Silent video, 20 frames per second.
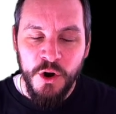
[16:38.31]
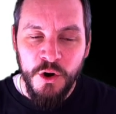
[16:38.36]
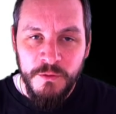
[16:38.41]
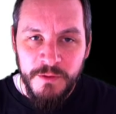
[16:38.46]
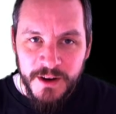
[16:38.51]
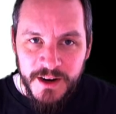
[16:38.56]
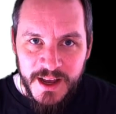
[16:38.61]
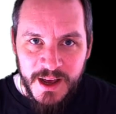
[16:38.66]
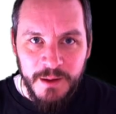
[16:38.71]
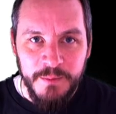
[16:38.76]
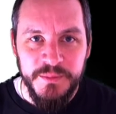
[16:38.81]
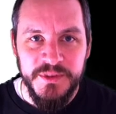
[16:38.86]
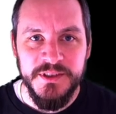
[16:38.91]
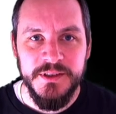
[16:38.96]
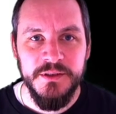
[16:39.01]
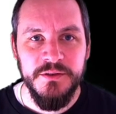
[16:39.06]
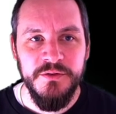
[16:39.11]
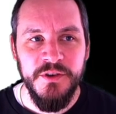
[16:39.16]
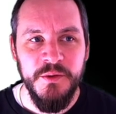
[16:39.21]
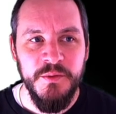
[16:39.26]

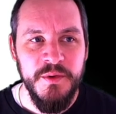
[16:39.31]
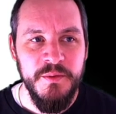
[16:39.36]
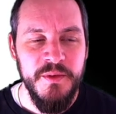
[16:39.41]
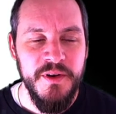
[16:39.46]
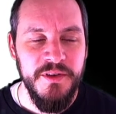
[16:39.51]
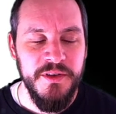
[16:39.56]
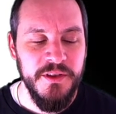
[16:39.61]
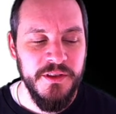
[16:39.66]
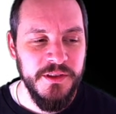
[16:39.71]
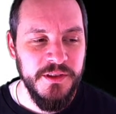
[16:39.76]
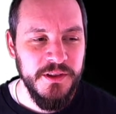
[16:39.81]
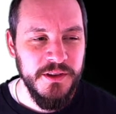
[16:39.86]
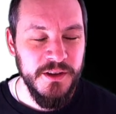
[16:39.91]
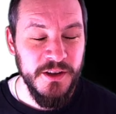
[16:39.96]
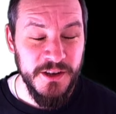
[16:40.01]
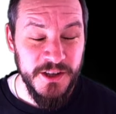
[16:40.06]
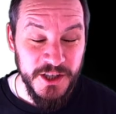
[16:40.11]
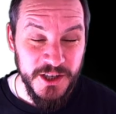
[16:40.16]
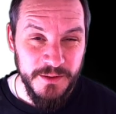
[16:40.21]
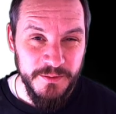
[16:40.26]
overlaps from a
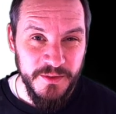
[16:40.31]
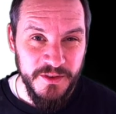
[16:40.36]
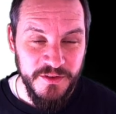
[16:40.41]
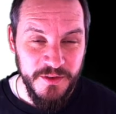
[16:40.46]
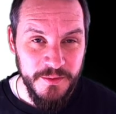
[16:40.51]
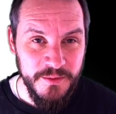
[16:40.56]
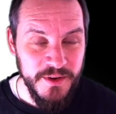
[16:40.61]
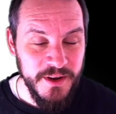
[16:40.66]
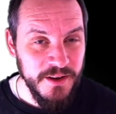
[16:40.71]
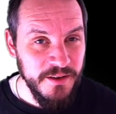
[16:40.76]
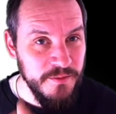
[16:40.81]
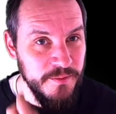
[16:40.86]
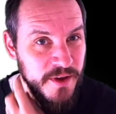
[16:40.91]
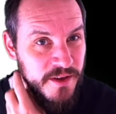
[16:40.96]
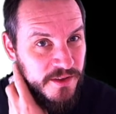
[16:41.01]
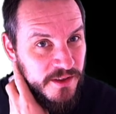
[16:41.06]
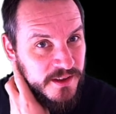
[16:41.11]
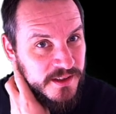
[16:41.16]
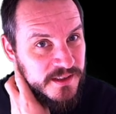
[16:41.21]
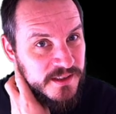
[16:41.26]

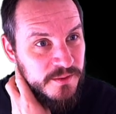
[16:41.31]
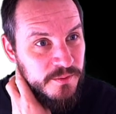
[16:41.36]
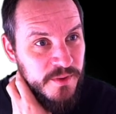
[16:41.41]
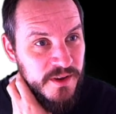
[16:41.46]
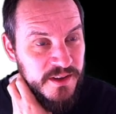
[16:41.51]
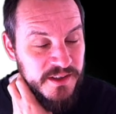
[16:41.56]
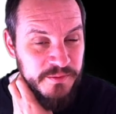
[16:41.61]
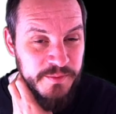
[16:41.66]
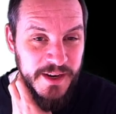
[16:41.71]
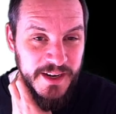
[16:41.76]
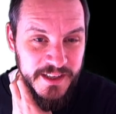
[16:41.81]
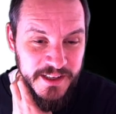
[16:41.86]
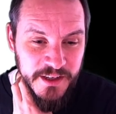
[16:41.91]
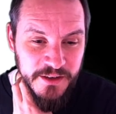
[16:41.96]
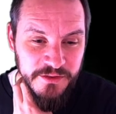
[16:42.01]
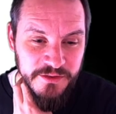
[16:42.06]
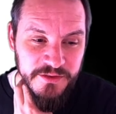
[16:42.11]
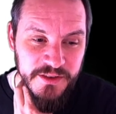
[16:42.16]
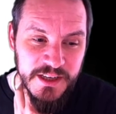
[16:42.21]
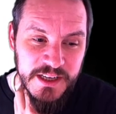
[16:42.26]
methods
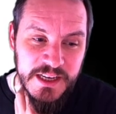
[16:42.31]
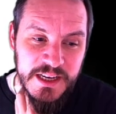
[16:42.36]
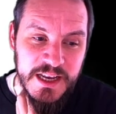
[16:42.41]
perspective.